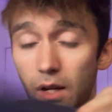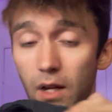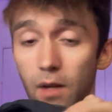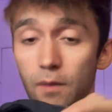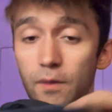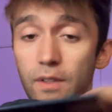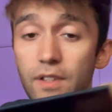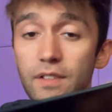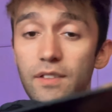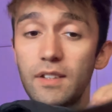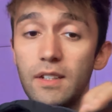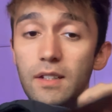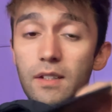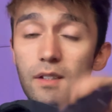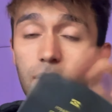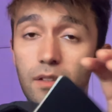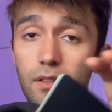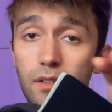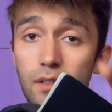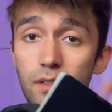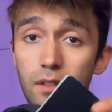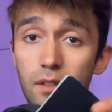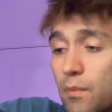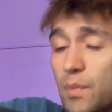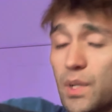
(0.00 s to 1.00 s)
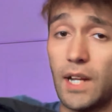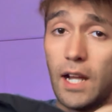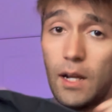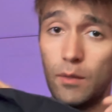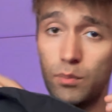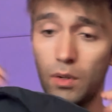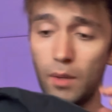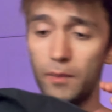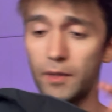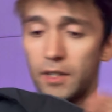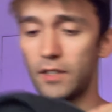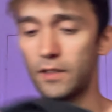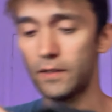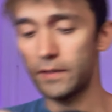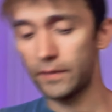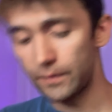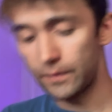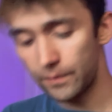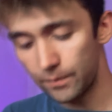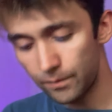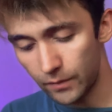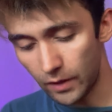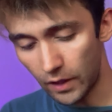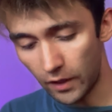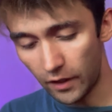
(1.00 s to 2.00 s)
obviously, but I'll probably
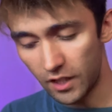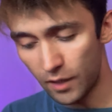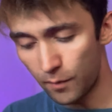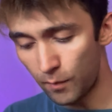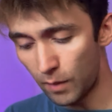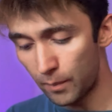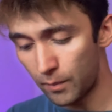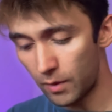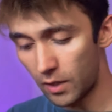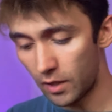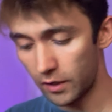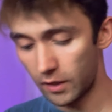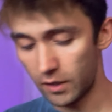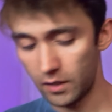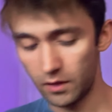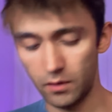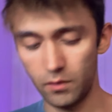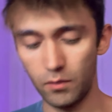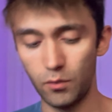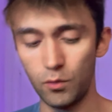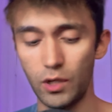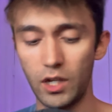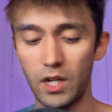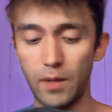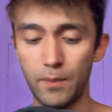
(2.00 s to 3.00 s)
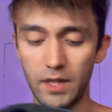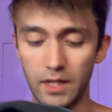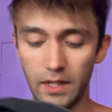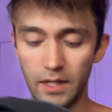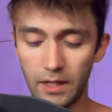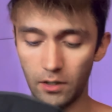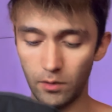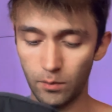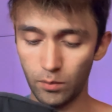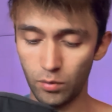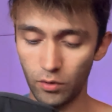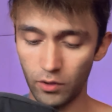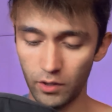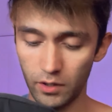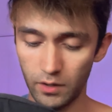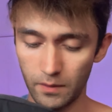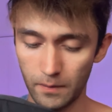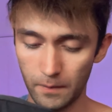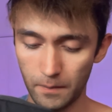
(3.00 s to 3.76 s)
carry that in my pocket when I'm in the airport.